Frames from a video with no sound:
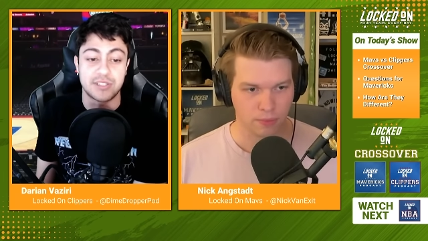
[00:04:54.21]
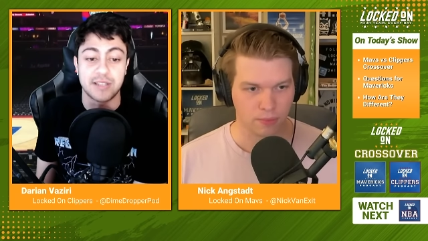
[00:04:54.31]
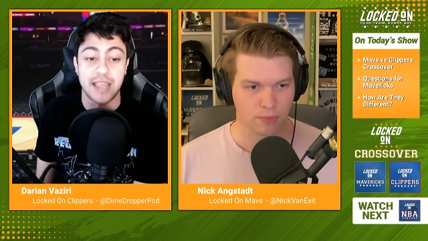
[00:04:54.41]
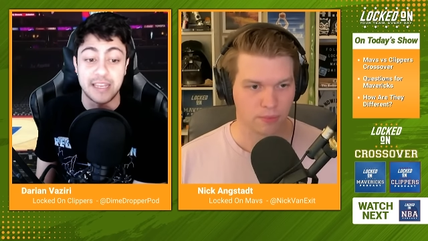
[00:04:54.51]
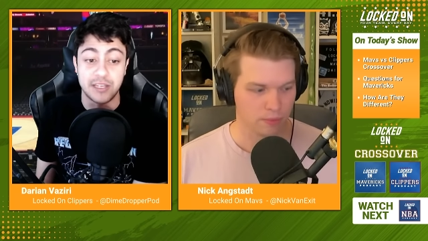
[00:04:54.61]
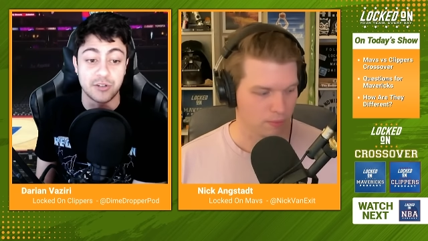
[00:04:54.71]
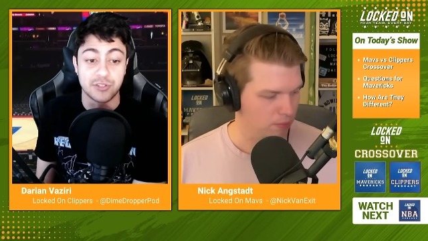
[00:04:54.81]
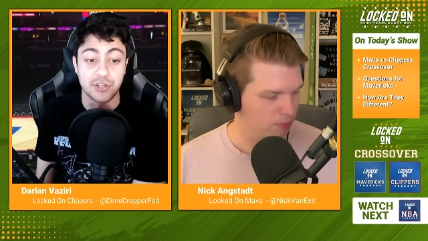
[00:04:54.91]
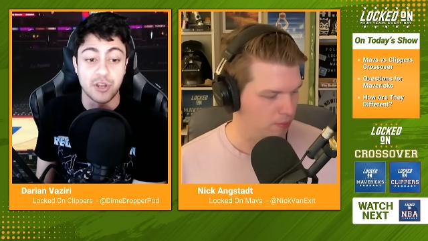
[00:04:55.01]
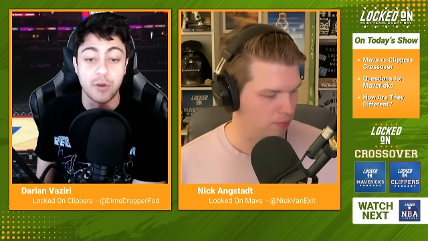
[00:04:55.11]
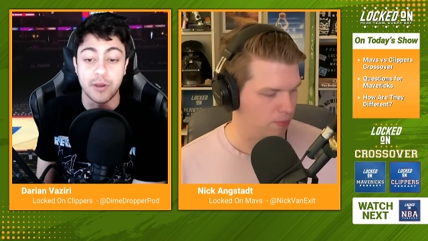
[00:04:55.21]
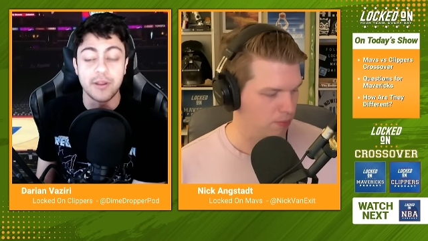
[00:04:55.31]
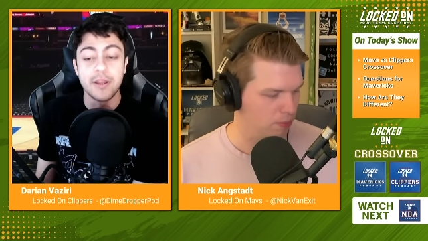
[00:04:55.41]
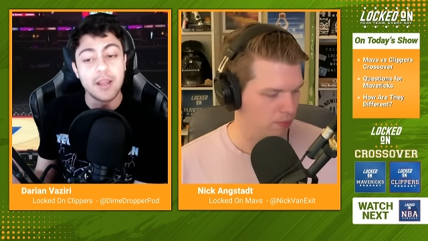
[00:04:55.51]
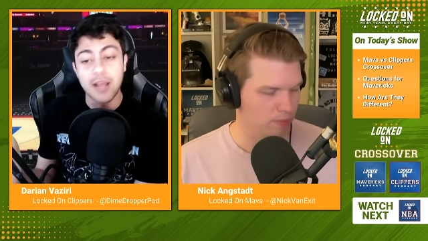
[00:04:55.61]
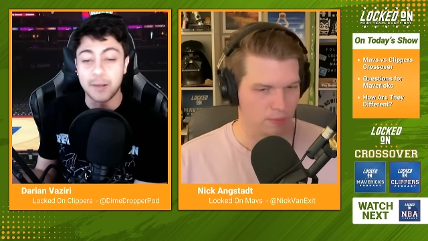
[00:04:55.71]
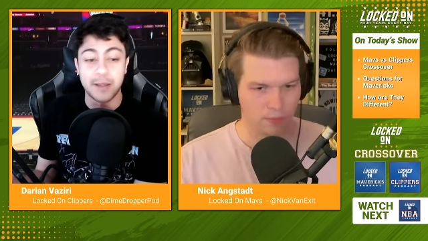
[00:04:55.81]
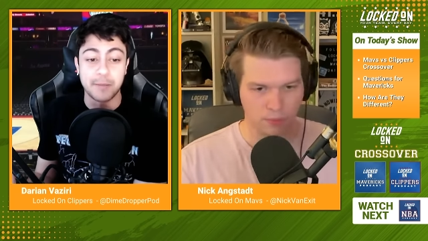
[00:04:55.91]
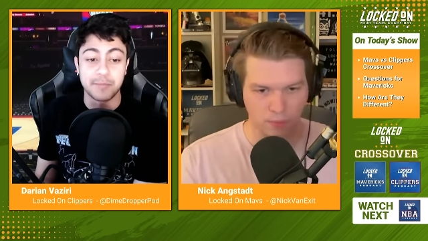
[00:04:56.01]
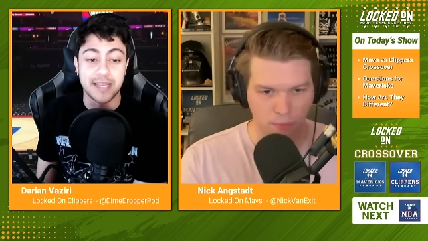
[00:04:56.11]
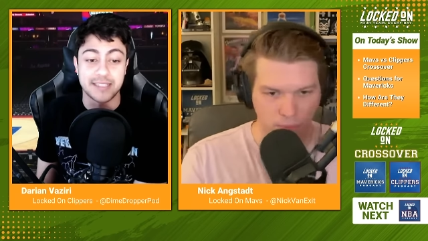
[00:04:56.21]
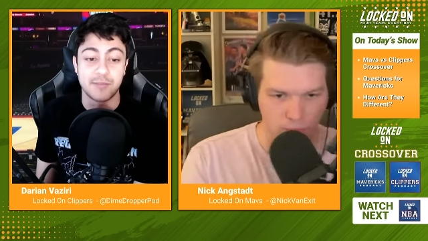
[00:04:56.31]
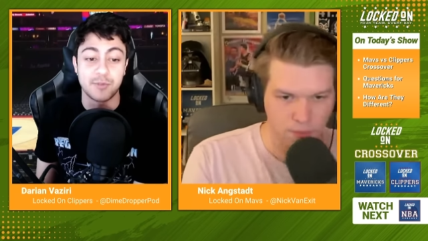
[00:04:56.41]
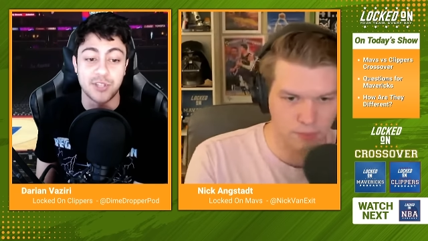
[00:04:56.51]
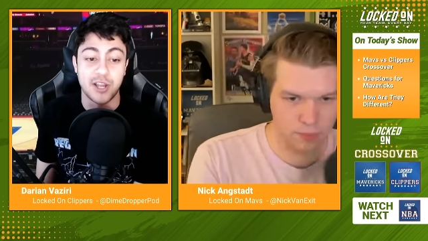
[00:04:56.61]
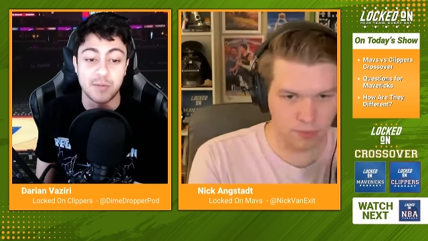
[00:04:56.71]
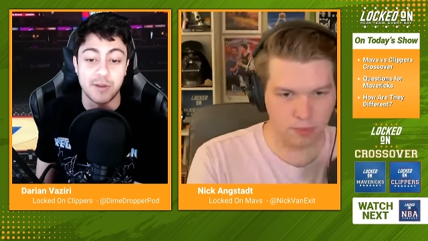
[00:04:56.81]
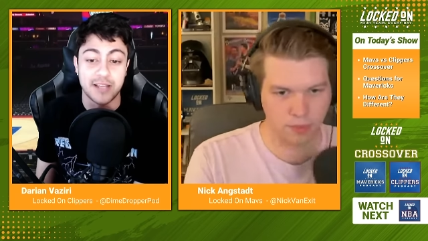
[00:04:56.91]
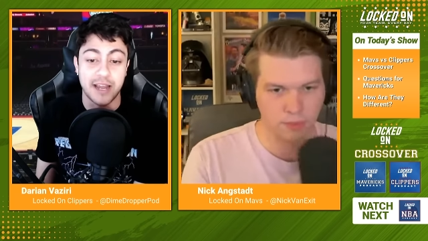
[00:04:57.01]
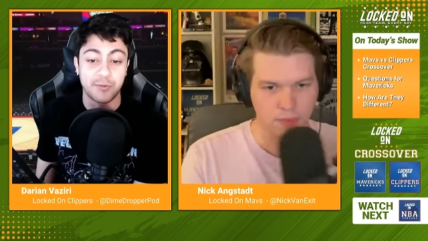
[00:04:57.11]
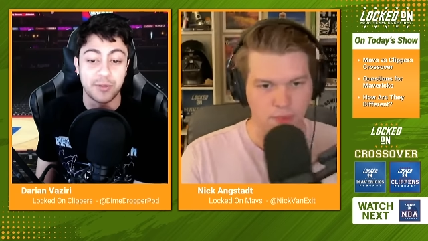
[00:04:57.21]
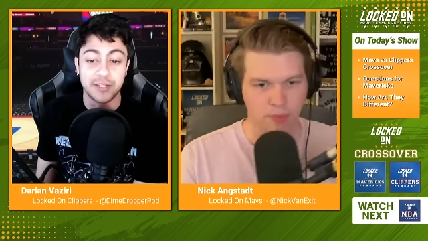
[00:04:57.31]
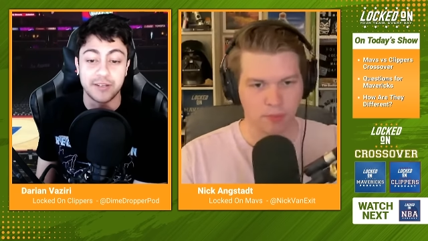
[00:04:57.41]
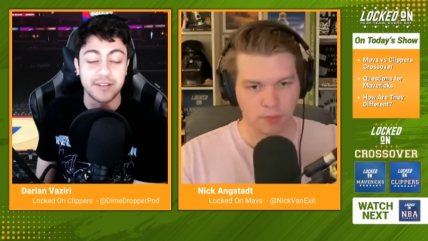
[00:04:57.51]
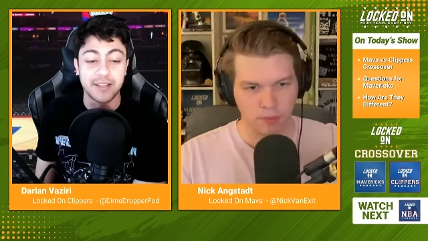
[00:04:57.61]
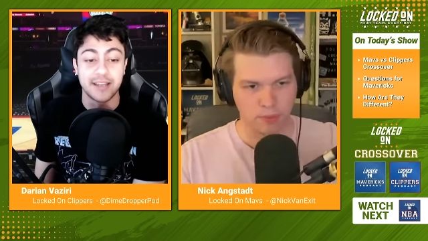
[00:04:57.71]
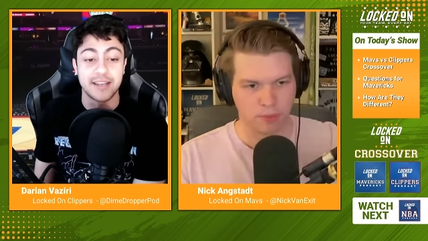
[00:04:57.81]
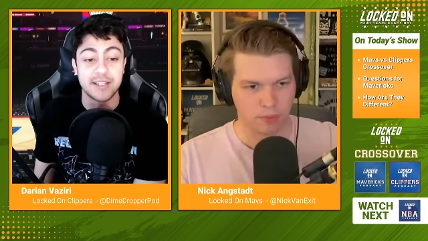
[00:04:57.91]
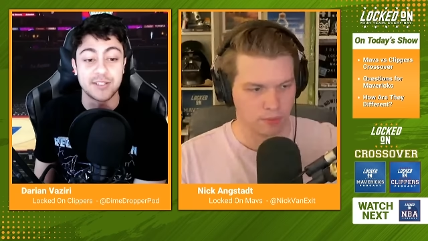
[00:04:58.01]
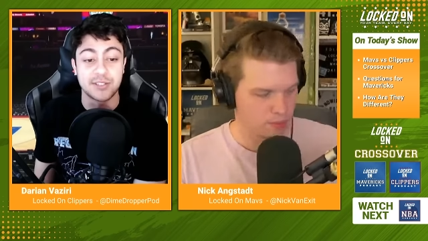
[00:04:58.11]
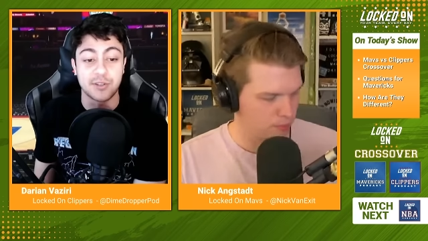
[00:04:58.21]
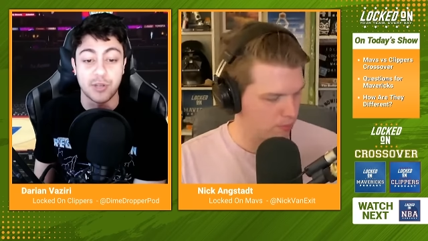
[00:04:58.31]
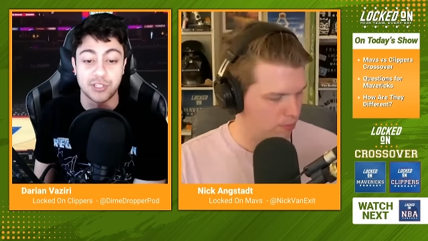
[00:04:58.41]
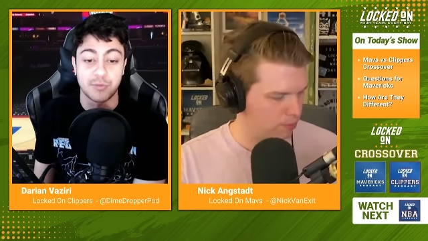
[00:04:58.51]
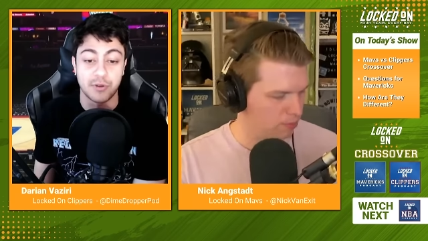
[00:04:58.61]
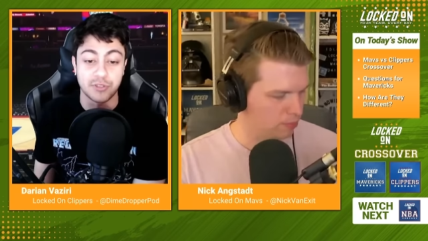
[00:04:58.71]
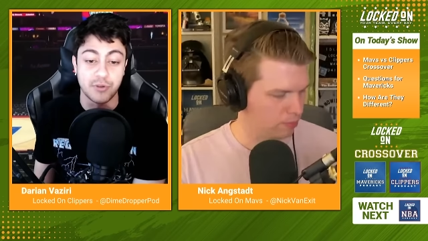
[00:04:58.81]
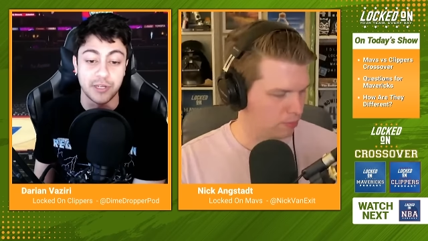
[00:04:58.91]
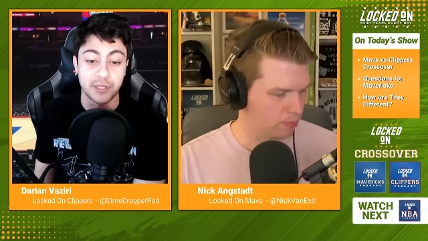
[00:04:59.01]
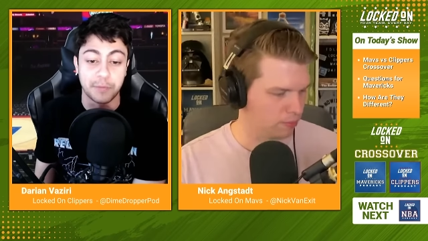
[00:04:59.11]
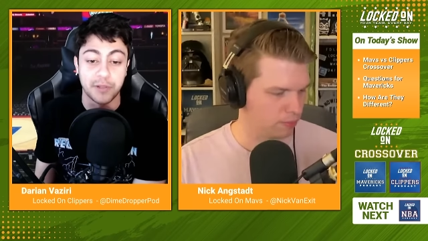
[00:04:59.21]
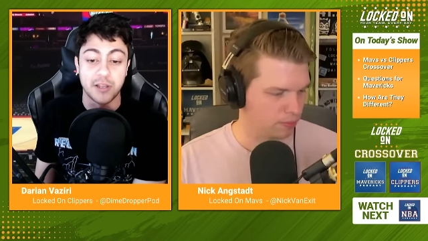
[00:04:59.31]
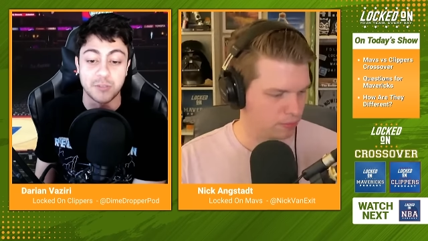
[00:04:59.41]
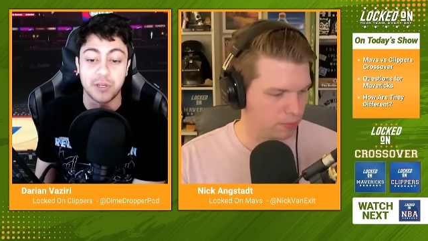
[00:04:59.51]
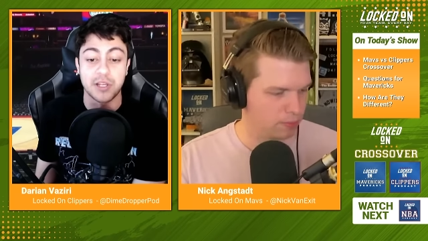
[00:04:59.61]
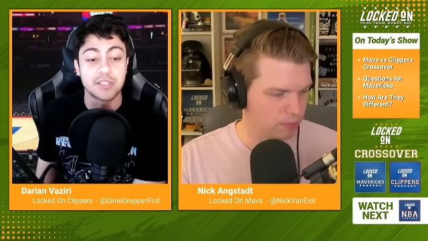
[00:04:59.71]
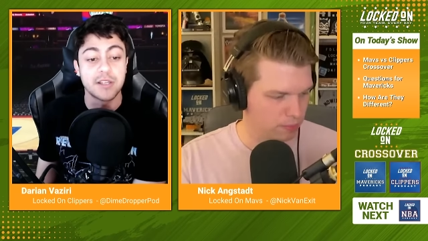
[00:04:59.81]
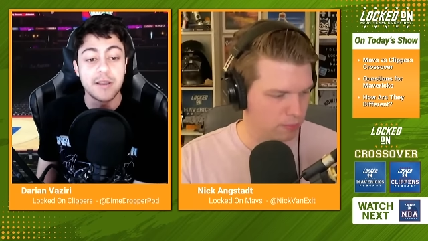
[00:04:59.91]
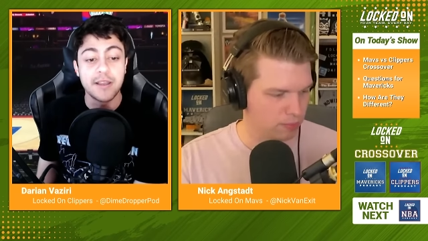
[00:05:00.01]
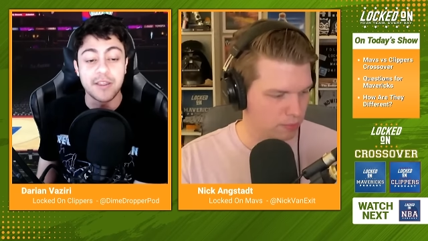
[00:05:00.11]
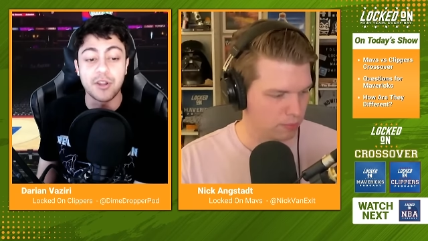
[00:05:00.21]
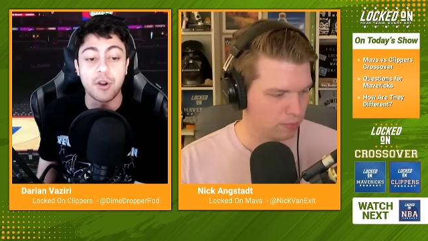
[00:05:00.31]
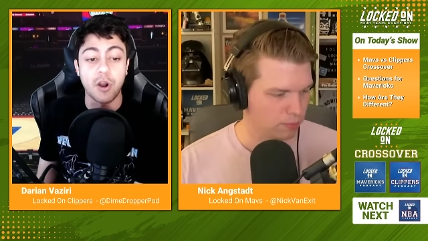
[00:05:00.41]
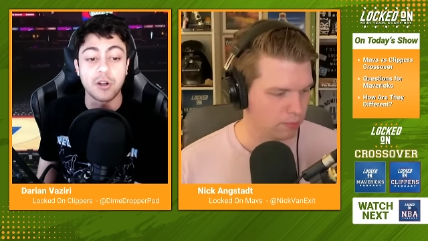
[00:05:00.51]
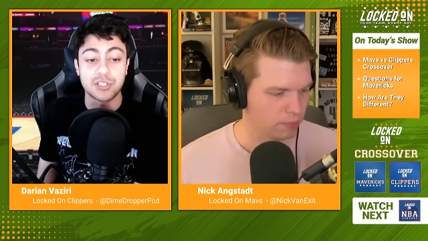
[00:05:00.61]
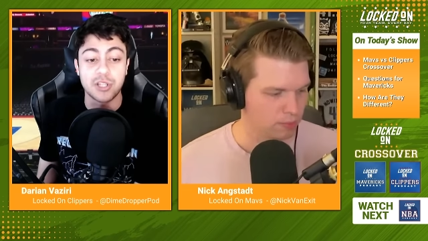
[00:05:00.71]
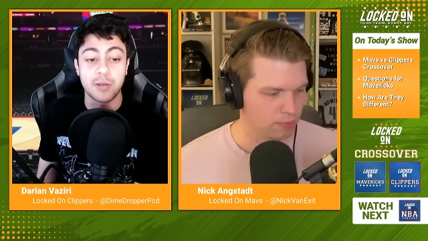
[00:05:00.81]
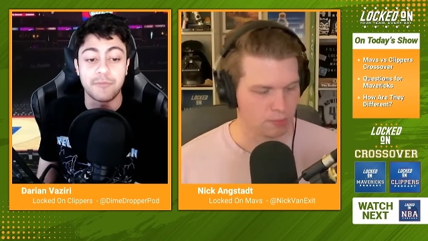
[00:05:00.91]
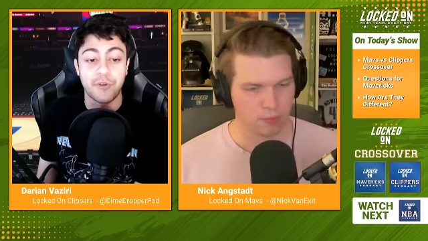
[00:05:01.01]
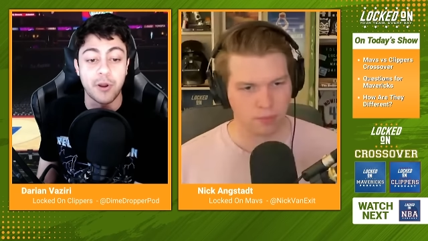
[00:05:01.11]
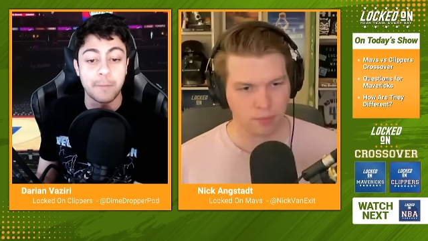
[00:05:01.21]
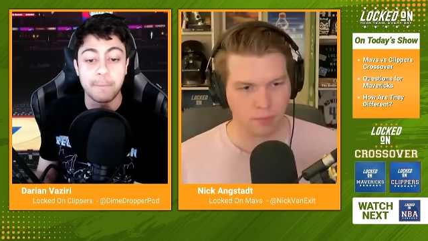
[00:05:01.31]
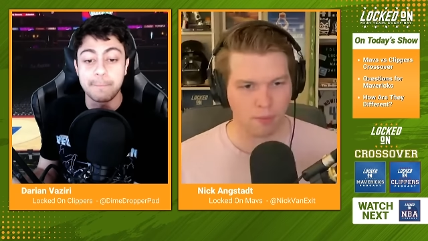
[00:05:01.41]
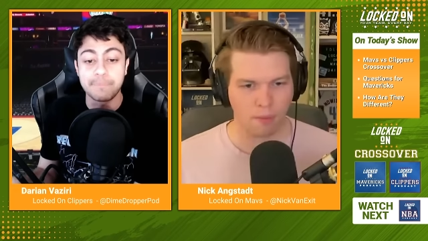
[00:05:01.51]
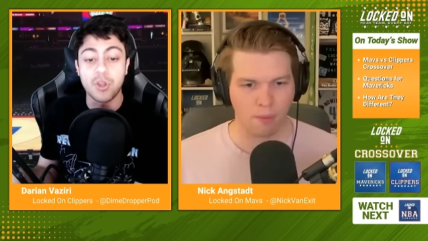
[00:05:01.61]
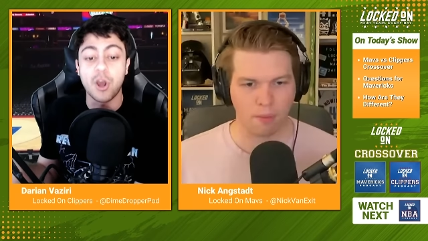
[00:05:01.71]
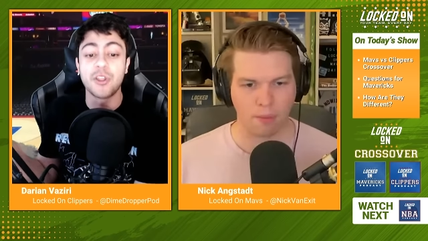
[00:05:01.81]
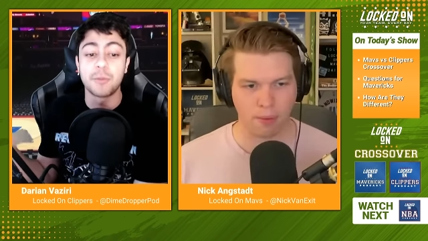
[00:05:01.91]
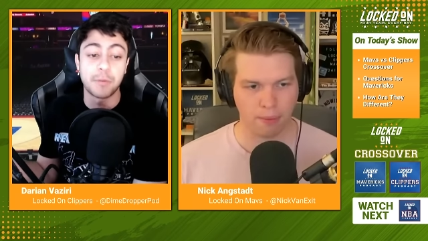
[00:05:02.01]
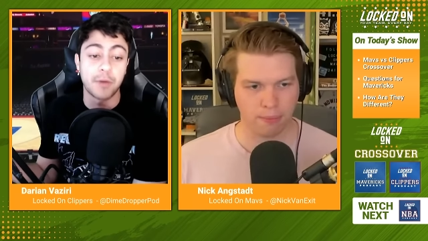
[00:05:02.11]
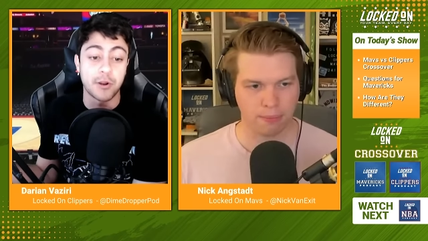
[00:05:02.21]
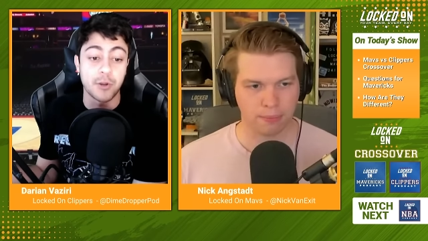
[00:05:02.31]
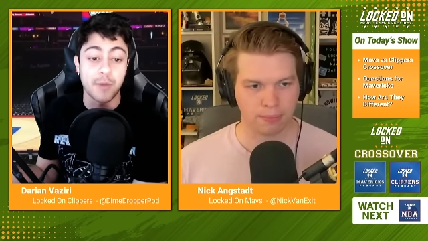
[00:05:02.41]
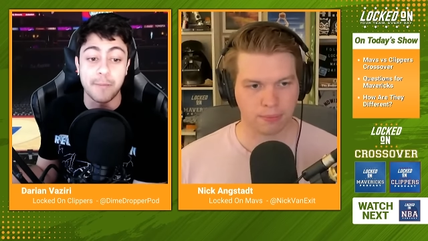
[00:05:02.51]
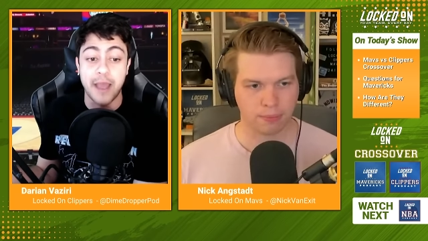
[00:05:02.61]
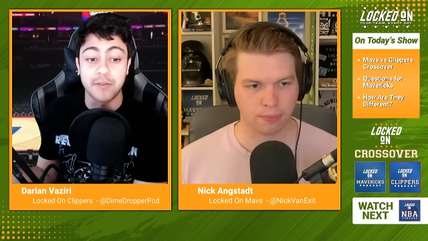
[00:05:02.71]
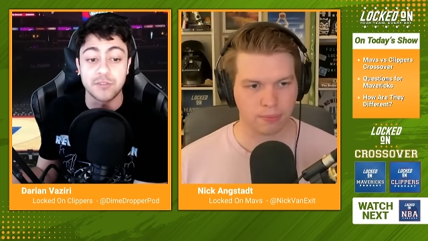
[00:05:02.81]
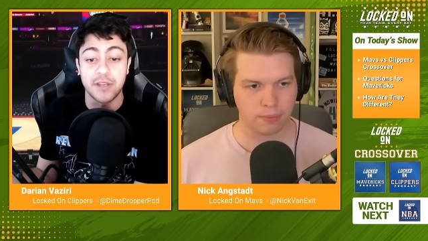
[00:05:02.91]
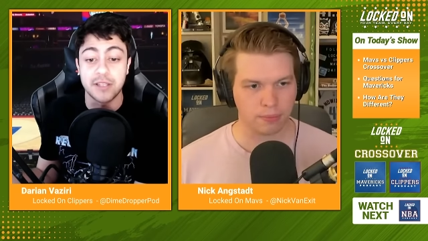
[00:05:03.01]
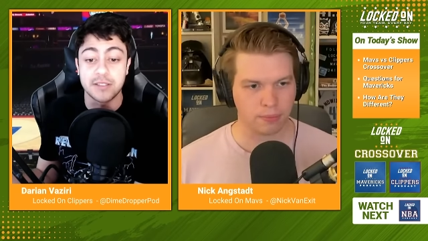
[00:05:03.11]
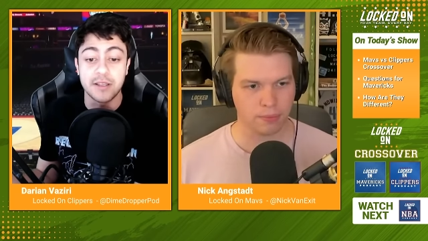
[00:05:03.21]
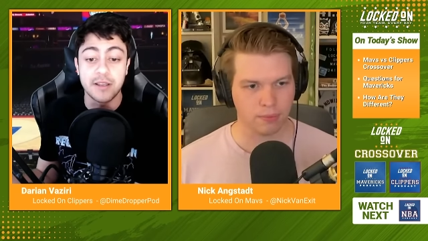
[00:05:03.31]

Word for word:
Speaker 1: eight years ago, and I, am guessing we'll talk about Kyrie and and his question marks going into the playoffs because there are some from other people. I don't know about Mavs fans;